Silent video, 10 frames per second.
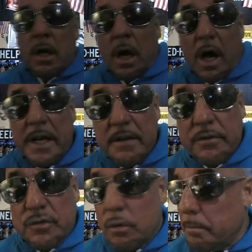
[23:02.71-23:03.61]
I never
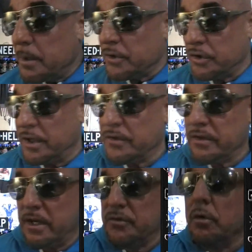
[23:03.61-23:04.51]
saw bitch tits. I
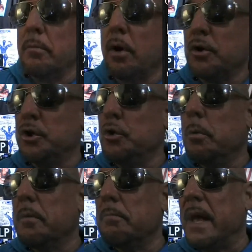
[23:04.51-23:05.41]
saw him on Hubert
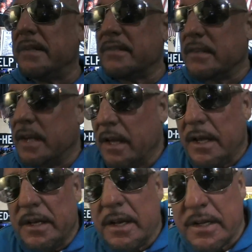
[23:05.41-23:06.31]
Metz, and
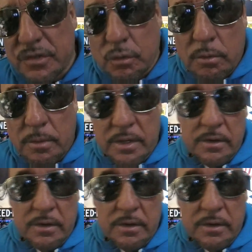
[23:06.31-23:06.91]
then I saw him